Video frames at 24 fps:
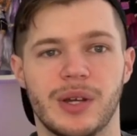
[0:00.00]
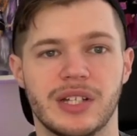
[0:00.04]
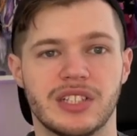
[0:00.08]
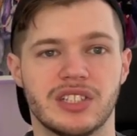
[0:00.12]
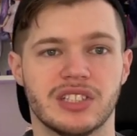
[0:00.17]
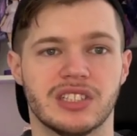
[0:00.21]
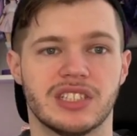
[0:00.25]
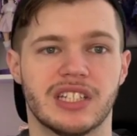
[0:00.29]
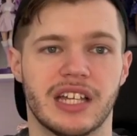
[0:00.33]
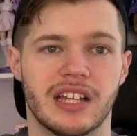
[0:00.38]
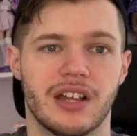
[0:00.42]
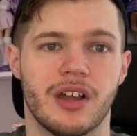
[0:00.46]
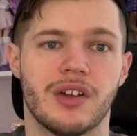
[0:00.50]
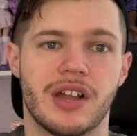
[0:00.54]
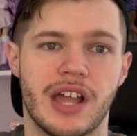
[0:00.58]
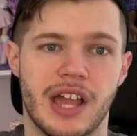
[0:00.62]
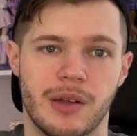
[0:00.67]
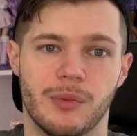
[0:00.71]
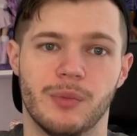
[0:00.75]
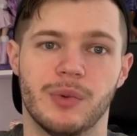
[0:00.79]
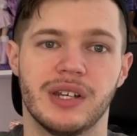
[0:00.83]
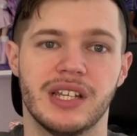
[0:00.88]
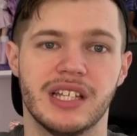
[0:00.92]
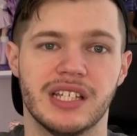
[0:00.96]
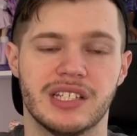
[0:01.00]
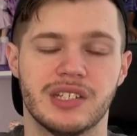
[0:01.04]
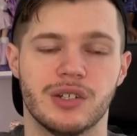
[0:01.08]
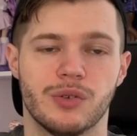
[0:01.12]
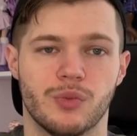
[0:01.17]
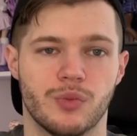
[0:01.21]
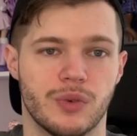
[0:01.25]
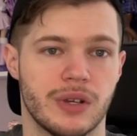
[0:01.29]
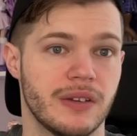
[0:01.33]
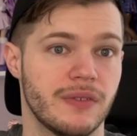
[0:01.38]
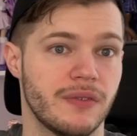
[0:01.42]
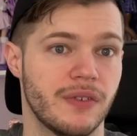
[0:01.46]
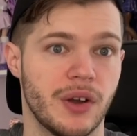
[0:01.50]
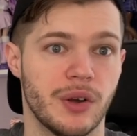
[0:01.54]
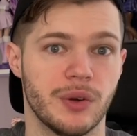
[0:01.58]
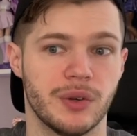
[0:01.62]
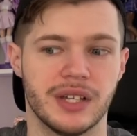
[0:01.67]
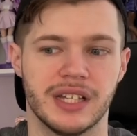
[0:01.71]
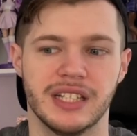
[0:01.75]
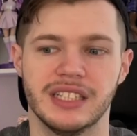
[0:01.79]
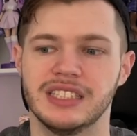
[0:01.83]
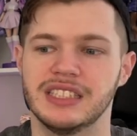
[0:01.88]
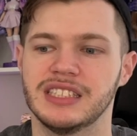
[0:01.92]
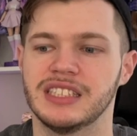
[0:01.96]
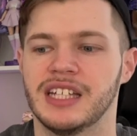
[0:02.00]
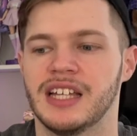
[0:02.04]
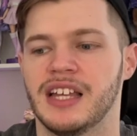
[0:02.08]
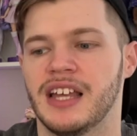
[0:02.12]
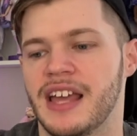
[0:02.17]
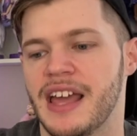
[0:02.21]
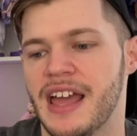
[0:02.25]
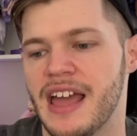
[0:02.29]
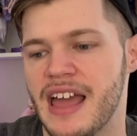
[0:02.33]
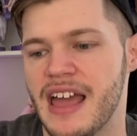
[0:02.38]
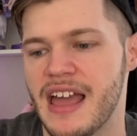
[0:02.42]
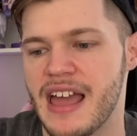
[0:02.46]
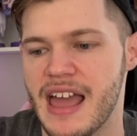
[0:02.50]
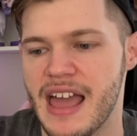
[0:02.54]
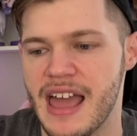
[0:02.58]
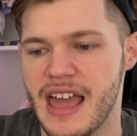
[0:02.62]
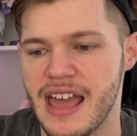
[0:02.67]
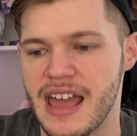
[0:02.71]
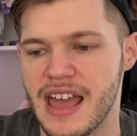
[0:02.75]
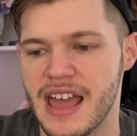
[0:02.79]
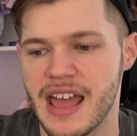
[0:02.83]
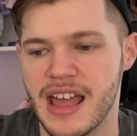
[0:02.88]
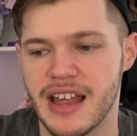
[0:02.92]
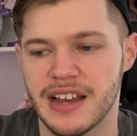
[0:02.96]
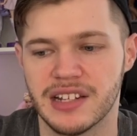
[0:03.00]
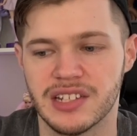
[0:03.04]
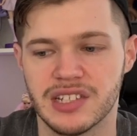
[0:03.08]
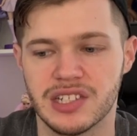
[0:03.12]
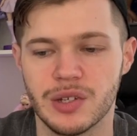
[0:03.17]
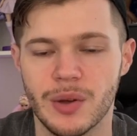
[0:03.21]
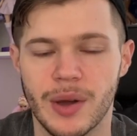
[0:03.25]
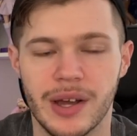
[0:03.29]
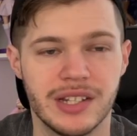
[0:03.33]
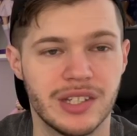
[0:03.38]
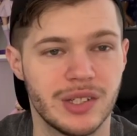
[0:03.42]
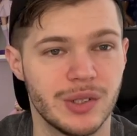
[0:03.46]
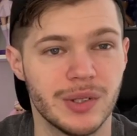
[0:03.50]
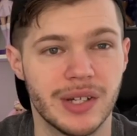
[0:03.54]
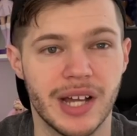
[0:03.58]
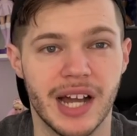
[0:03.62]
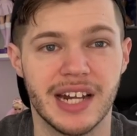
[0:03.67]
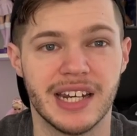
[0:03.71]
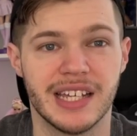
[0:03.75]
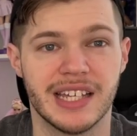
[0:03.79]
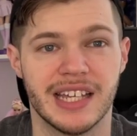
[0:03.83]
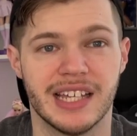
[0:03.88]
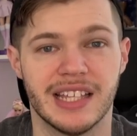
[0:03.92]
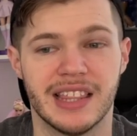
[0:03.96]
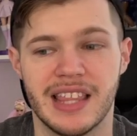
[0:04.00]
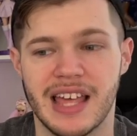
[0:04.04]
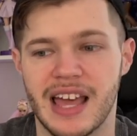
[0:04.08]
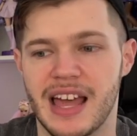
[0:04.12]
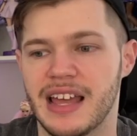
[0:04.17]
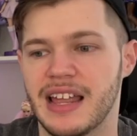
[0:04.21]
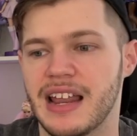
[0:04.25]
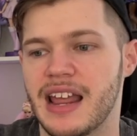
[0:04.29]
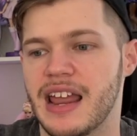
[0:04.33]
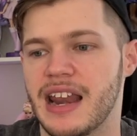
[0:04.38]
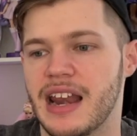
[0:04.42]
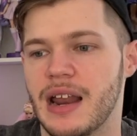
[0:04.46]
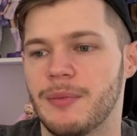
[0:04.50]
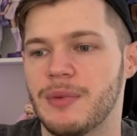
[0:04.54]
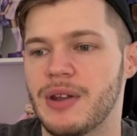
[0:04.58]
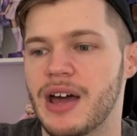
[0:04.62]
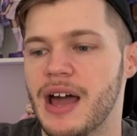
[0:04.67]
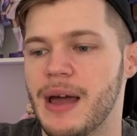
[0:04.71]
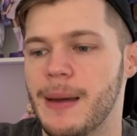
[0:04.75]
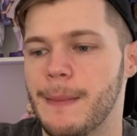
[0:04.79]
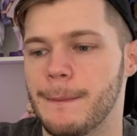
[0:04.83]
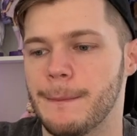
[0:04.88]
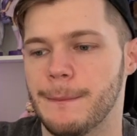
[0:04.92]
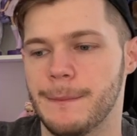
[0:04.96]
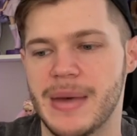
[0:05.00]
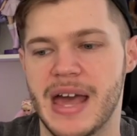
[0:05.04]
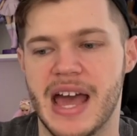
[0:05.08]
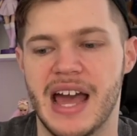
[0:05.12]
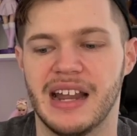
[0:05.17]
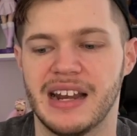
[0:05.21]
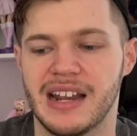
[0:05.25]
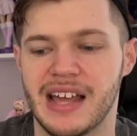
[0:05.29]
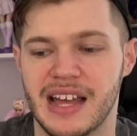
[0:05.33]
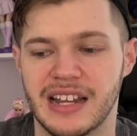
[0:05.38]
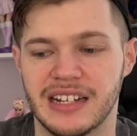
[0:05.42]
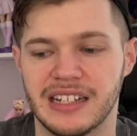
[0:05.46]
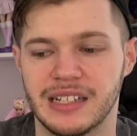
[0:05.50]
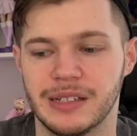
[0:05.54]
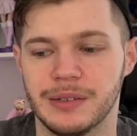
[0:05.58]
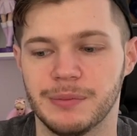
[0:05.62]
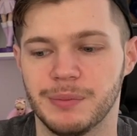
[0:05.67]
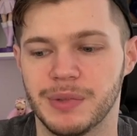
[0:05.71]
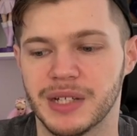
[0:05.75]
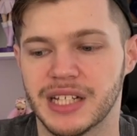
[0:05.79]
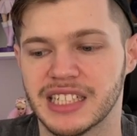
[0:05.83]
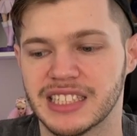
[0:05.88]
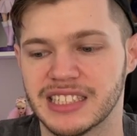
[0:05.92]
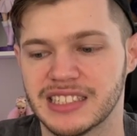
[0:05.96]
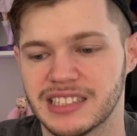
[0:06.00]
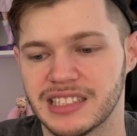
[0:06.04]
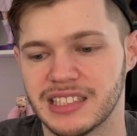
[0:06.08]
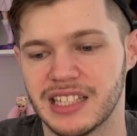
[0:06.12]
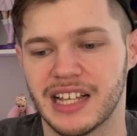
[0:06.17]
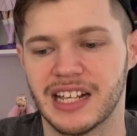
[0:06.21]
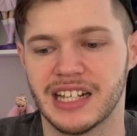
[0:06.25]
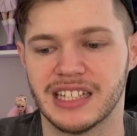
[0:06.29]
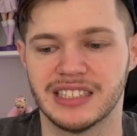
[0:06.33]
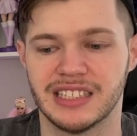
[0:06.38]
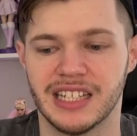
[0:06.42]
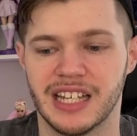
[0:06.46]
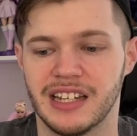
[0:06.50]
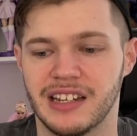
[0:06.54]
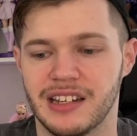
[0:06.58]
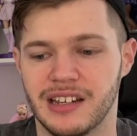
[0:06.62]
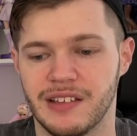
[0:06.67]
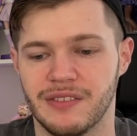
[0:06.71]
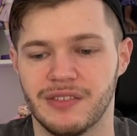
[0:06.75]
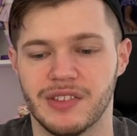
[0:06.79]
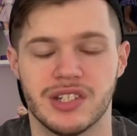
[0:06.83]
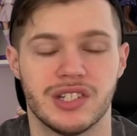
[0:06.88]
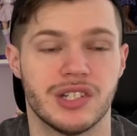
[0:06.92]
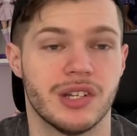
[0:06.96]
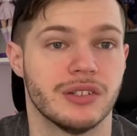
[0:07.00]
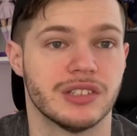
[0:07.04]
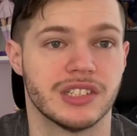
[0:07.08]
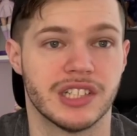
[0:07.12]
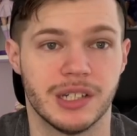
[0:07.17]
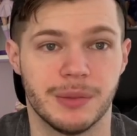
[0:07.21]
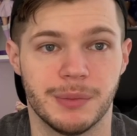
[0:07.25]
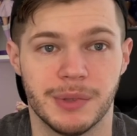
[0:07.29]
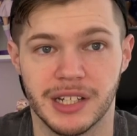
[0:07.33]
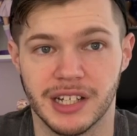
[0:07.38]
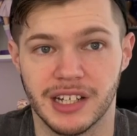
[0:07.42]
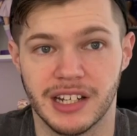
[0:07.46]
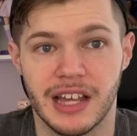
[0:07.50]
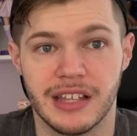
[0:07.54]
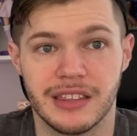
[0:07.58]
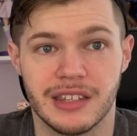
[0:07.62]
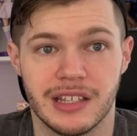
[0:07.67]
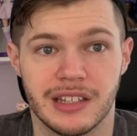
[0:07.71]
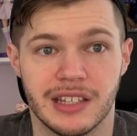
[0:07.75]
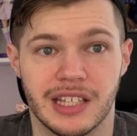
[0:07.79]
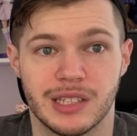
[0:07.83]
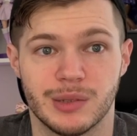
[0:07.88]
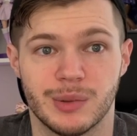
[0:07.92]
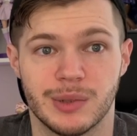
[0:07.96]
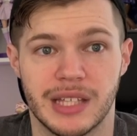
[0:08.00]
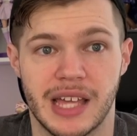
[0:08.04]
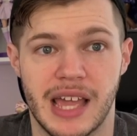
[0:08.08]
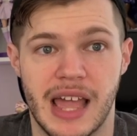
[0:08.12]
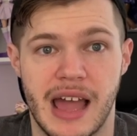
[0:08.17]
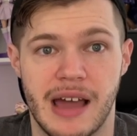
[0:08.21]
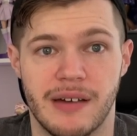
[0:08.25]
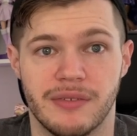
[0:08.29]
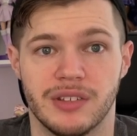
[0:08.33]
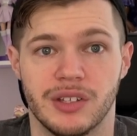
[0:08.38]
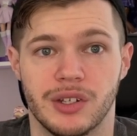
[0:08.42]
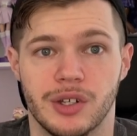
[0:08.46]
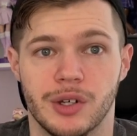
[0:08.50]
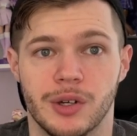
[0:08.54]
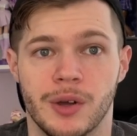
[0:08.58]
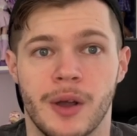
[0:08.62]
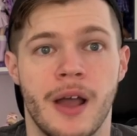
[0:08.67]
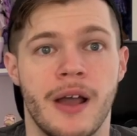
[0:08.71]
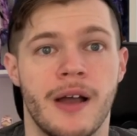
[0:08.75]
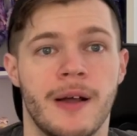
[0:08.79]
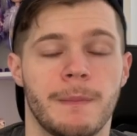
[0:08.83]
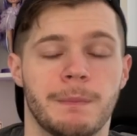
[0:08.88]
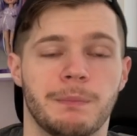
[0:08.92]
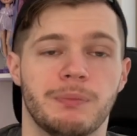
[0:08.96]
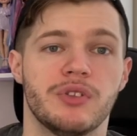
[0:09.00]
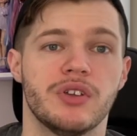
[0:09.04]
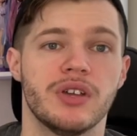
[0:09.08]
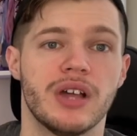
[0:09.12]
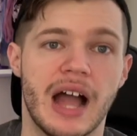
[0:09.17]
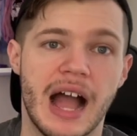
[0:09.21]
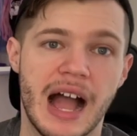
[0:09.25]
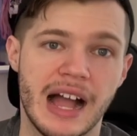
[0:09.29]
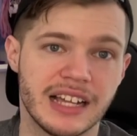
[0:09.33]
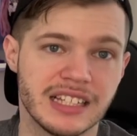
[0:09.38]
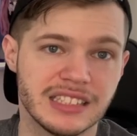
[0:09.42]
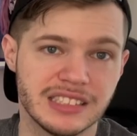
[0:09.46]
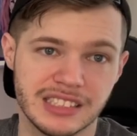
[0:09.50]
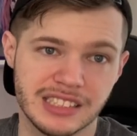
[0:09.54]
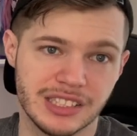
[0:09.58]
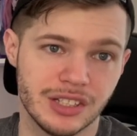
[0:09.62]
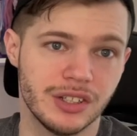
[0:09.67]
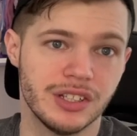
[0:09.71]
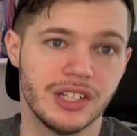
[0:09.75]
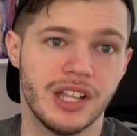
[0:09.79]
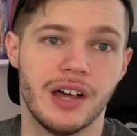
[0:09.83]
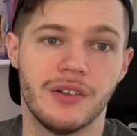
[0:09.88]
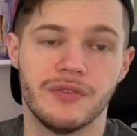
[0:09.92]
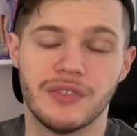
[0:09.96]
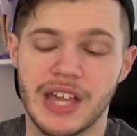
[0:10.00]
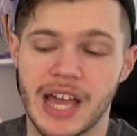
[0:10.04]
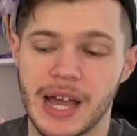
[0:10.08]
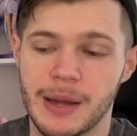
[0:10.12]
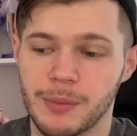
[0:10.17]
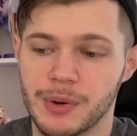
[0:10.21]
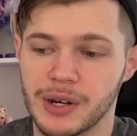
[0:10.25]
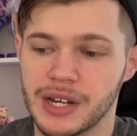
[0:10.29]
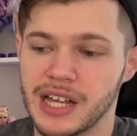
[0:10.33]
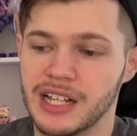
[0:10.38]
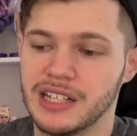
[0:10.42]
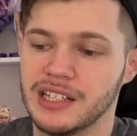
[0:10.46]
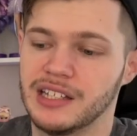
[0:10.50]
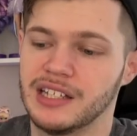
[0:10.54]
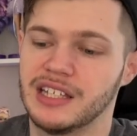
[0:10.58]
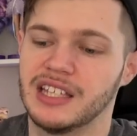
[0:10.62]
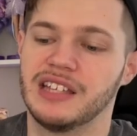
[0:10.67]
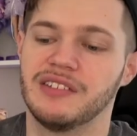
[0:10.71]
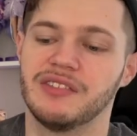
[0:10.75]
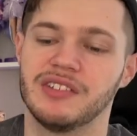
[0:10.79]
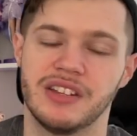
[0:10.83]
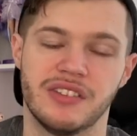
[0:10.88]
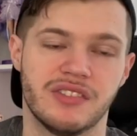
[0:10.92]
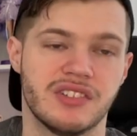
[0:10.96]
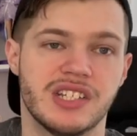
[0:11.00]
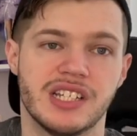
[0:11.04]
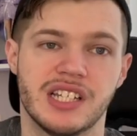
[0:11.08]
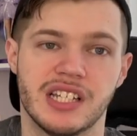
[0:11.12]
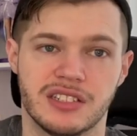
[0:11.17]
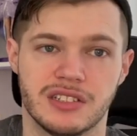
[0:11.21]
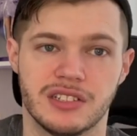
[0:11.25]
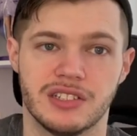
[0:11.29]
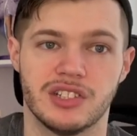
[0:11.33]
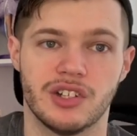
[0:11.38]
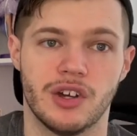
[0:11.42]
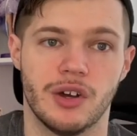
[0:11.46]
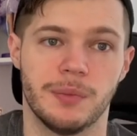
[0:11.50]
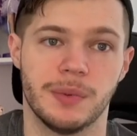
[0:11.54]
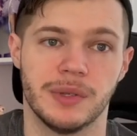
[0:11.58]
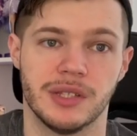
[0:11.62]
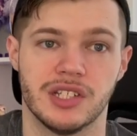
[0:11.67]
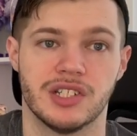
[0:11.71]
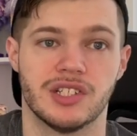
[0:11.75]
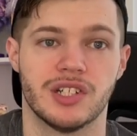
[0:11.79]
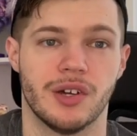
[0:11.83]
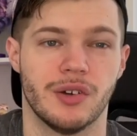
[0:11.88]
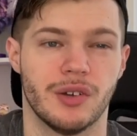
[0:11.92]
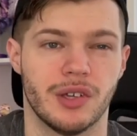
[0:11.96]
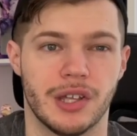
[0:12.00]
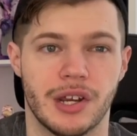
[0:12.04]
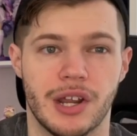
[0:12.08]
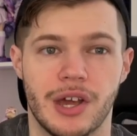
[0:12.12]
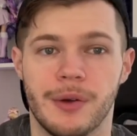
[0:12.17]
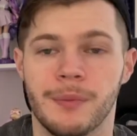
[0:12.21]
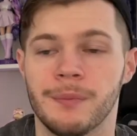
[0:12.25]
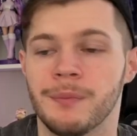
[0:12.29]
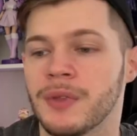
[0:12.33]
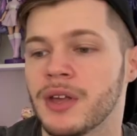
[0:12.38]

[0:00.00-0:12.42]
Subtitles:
So it's like, okay, we need to refocus. And so I do kind of get that, and I'm not mad at it, because like I said, if the show is going to be good, I think that's what they have to do. I can still love Gabriella even if she doesn't show up in the show, you know.